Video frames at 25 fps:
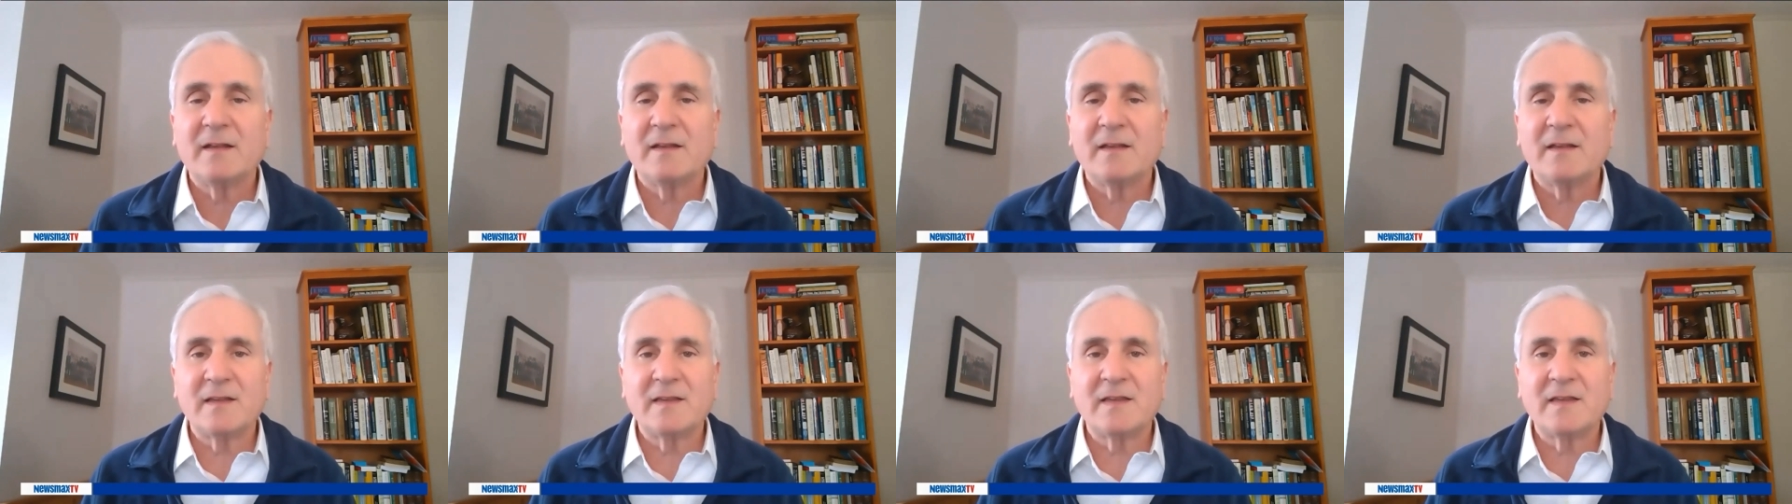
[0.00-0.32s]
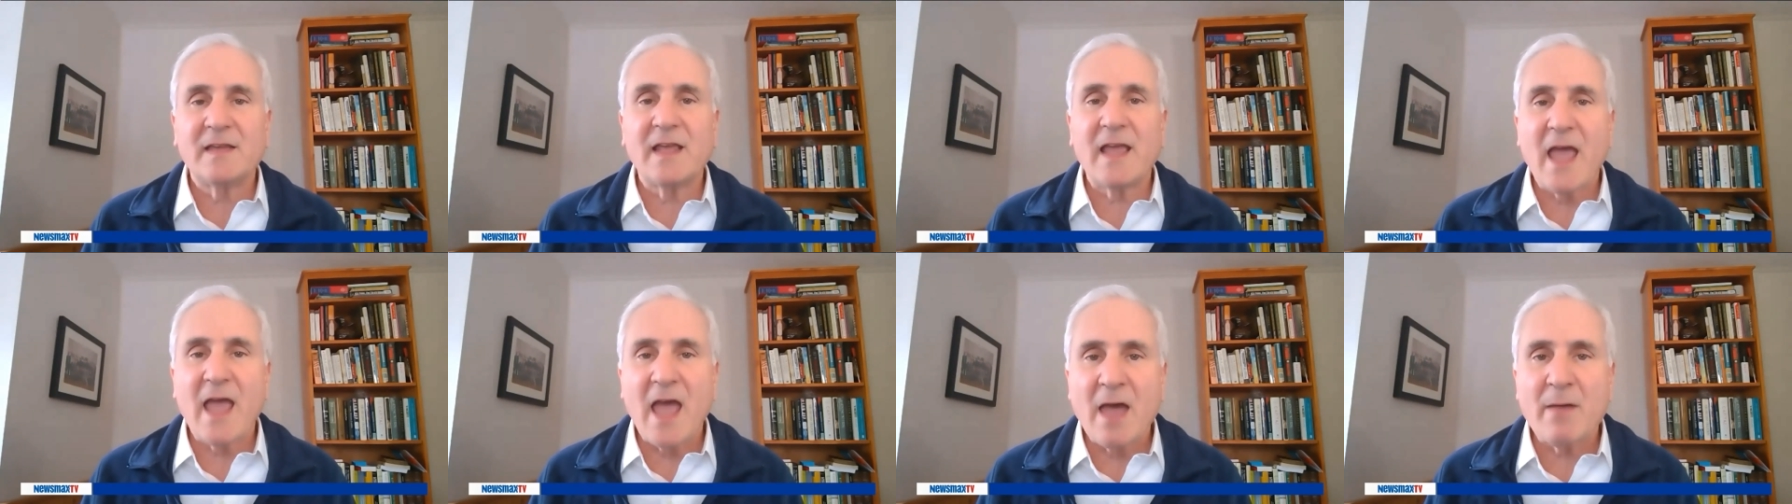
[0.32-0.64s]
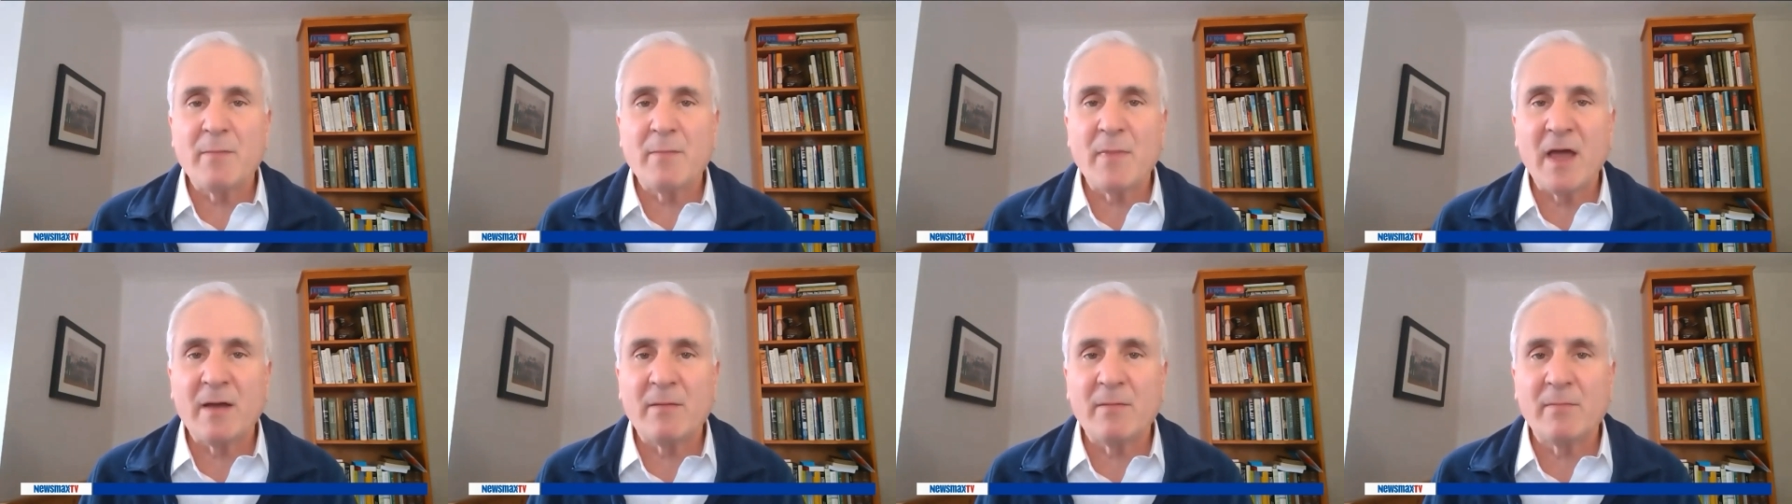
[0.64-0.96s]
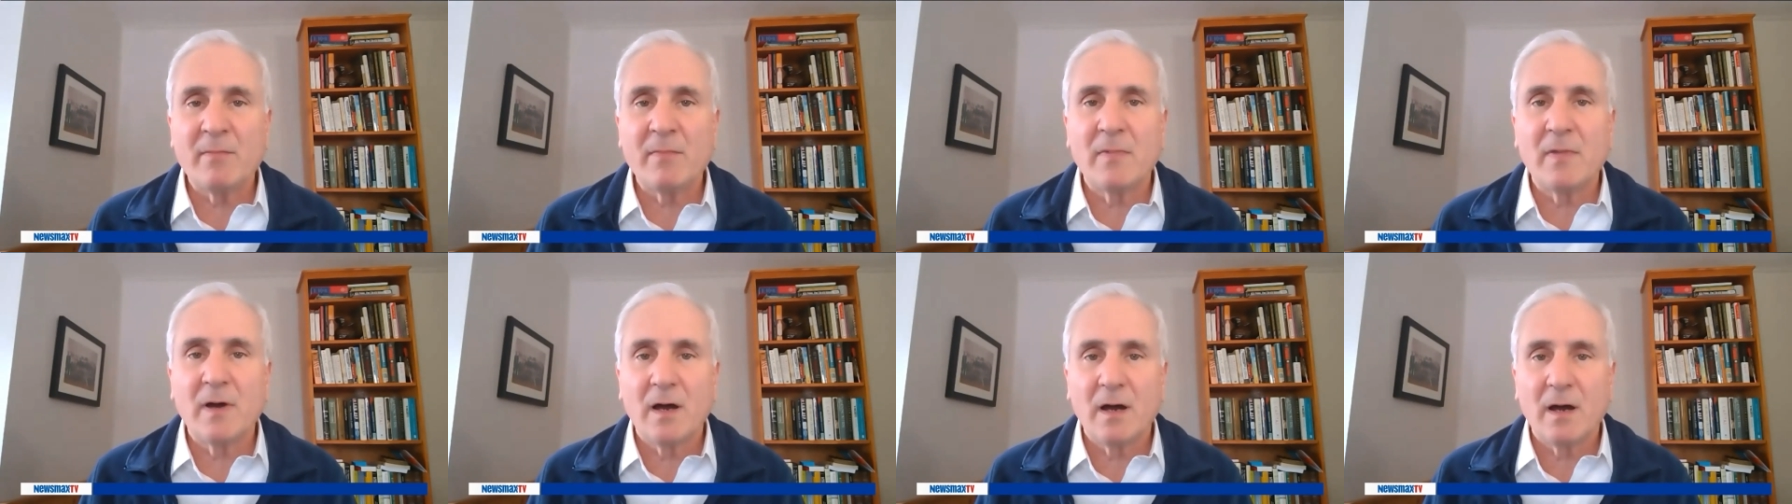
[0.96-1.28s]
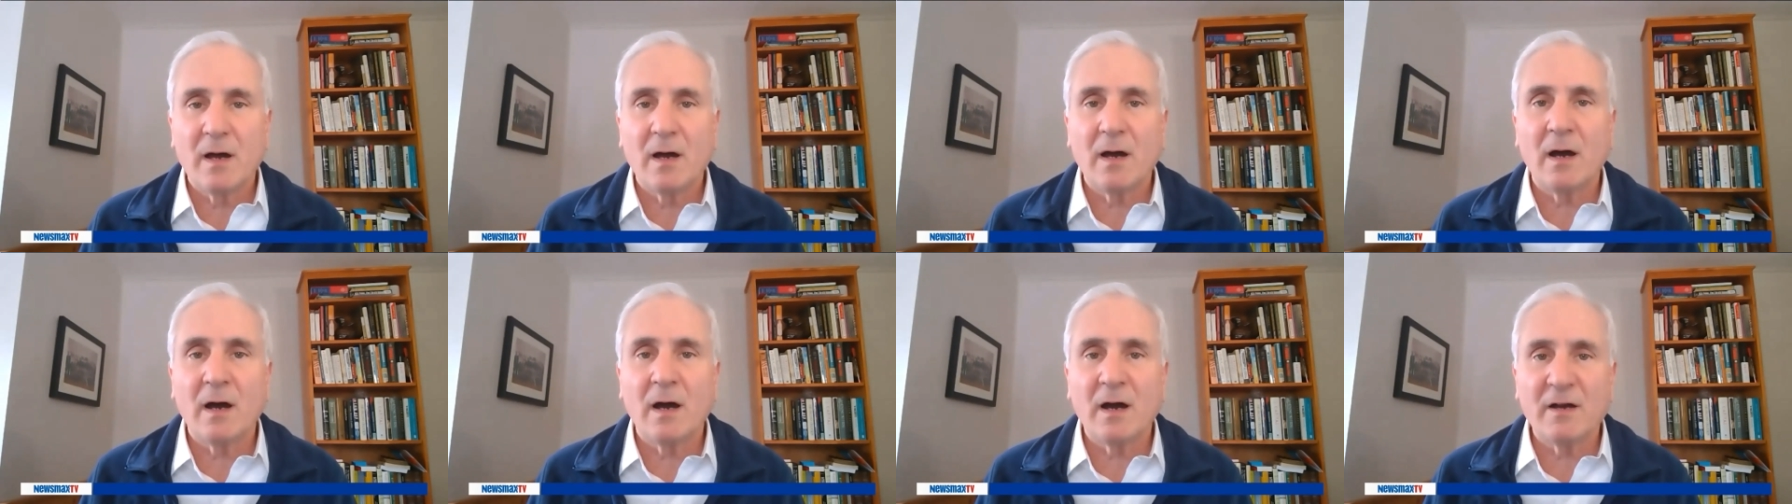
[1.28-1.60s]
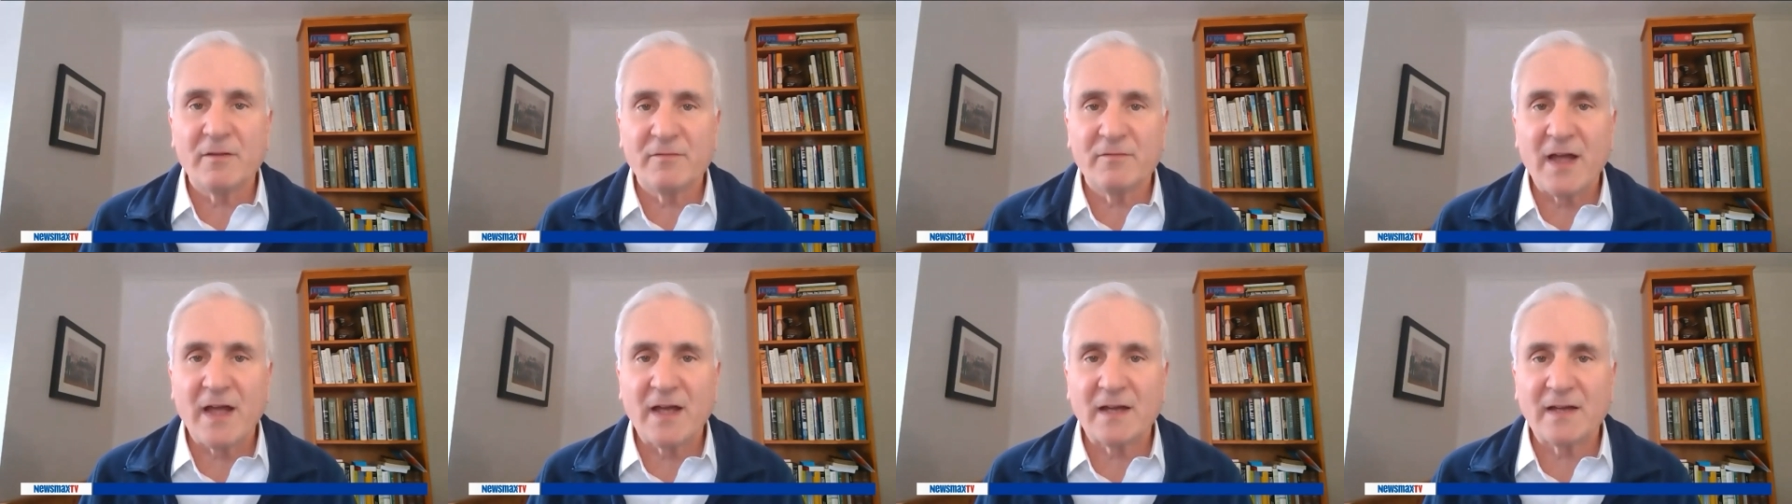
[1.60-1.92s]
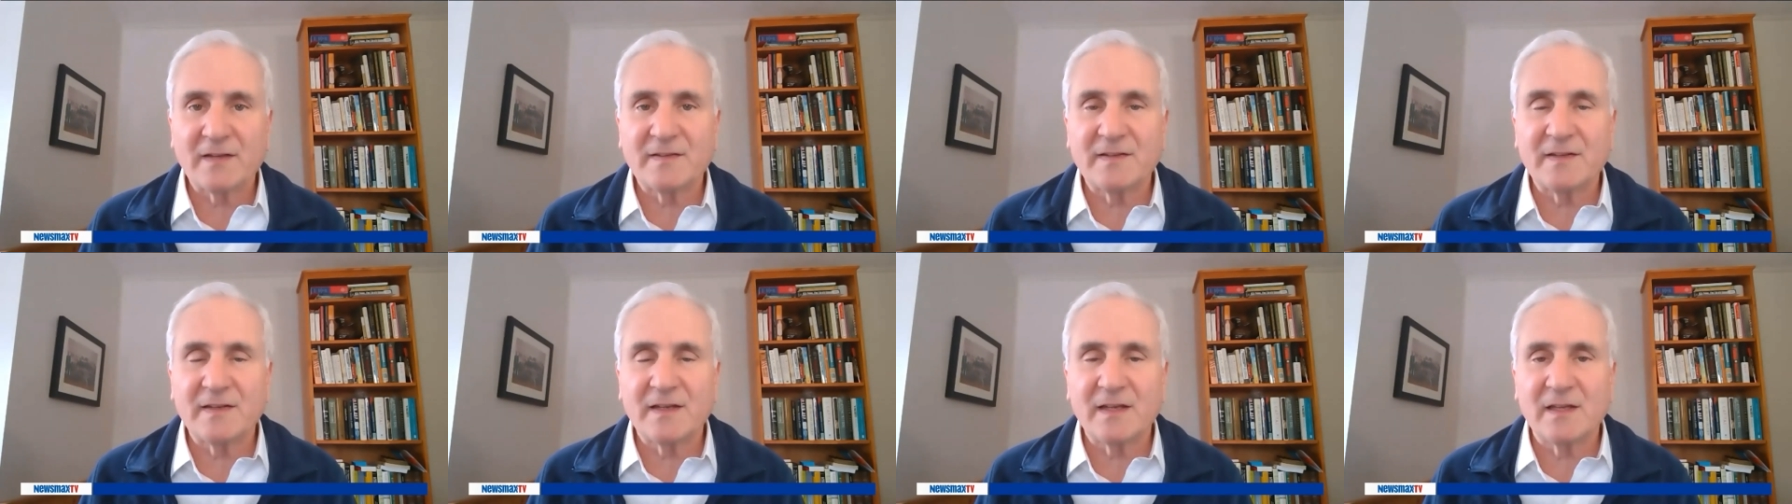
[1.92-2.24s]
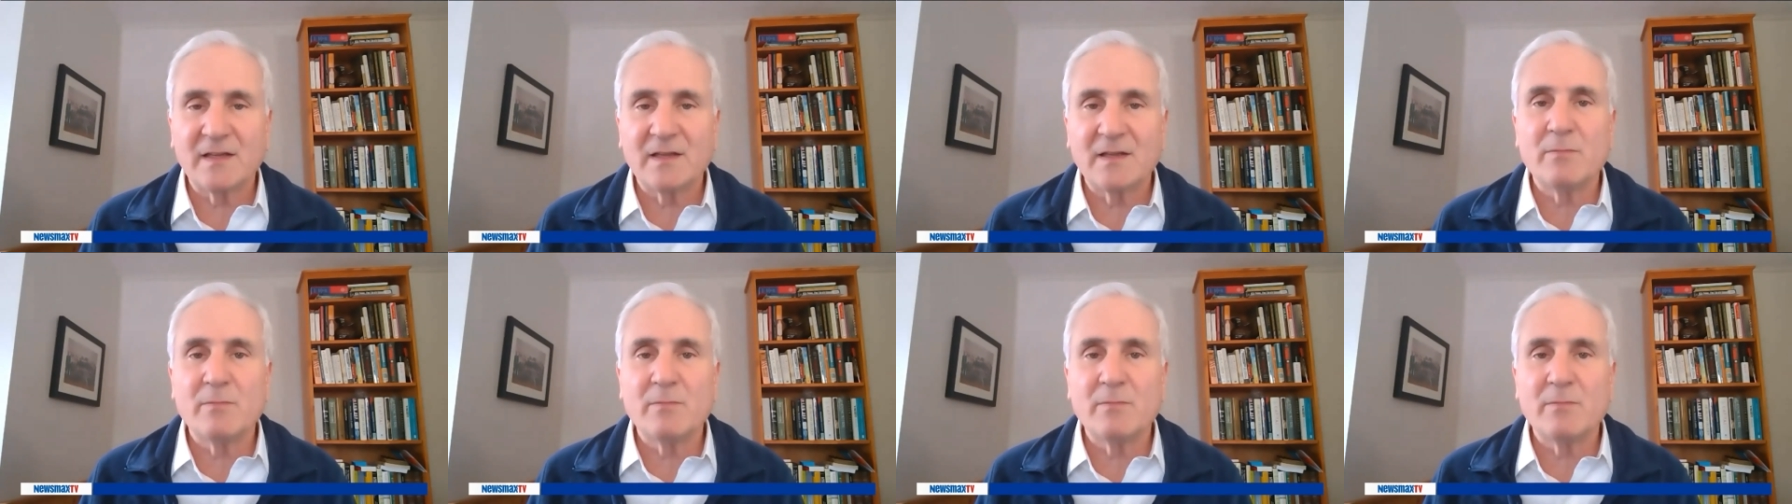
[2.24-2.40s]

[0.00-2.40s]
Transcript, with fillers: that the MMR vaccine,